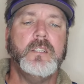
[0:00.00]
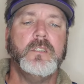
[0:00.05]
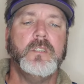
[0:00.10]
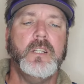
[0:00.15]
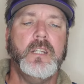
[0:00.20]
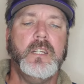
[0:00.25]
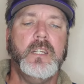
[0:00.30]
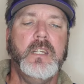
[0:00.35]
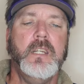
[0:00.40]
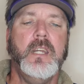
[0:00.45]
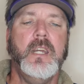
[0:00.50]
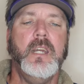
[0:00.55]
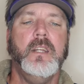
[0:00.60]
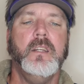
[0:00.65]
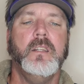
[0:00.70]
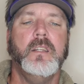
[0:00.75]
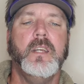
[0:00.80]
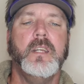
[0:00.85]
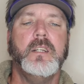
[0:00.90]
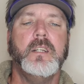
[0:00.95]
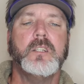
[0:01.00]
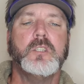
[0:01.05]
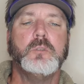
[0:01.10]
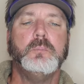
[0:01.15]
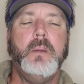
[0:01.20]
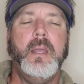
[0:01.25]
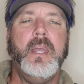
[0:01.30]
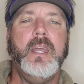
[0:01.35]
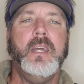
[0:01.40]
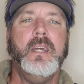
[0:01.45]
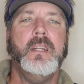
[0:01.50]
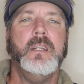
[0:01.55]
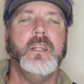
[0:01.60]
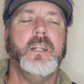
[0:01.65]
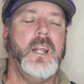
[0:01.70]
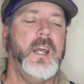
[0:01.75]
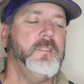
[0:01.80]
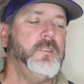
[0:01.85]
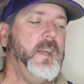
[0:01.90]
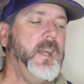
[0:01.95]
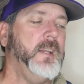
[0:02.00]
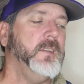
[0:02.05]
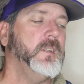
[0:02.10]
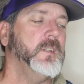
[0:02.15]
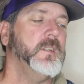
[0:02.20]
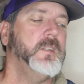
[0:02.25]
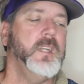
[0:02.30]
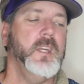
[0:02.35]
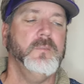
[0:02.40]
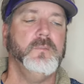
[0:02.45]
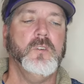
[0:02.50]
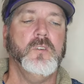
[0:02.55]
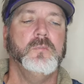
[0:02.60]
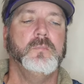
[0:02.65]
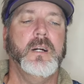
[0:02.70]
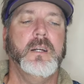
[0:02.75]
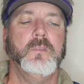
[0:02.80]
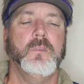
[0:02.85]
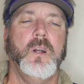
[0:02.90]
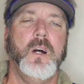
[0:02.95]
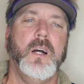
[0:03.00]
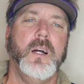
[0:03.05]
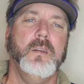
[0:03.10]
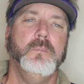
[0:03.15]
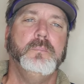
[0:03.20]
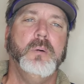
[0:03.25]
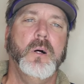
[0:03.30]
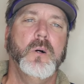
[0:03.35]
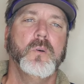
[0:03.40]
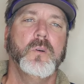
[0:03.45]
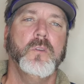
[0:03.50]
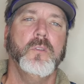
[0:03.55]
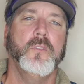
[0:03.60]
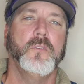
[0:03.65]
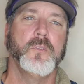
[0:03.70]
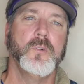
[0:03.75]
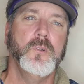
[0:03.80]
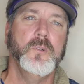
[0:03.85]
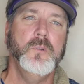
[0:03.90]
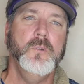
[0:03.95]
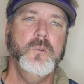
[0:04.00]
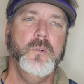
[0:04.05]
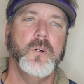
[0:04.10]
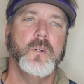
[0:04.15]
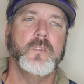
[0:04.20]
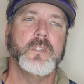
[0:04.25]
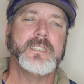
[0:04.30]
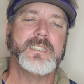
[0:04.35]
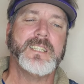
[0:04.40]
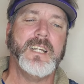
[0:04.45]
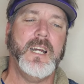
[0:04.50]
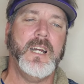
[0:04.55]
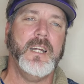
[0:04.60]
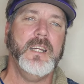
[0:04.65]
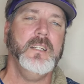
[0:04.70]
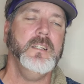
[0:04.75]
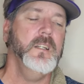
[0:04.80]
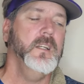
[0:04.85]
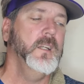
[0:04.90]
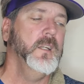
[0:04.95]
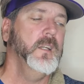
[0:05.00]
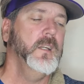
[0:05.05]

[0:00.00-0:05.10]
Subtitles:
So they expand, and I've had the tip of my rod poke through on the side